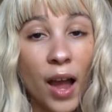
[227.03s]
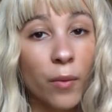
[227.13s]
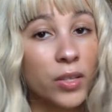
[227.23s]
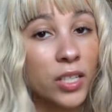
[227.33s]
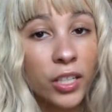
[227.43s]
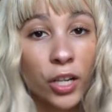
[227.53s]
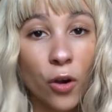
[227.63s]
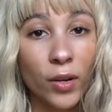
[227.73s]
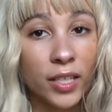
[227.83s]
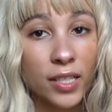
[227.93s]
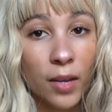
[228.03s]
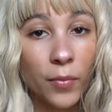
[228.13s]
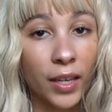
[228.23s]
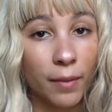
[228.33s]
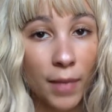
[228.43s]
was gonna go into
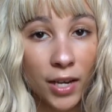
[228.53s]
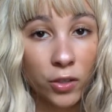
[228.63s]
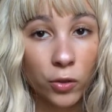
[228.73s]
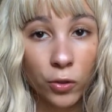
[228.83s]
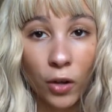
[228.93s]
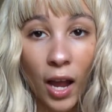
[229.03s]
something medical.